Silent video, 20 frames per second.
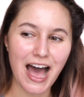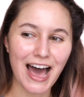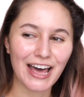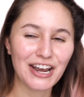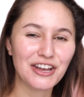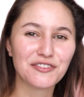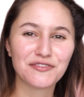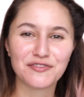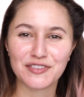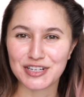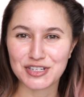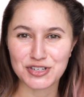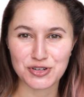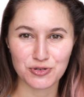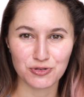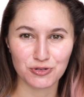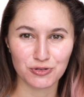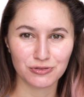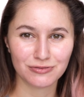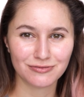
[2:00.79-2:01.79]

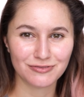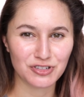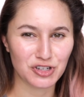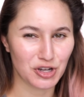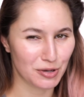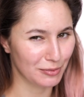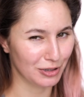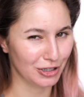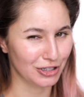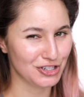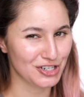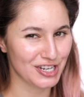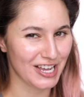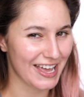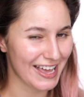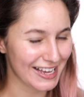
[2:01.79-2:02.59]
unofficial Dermalogica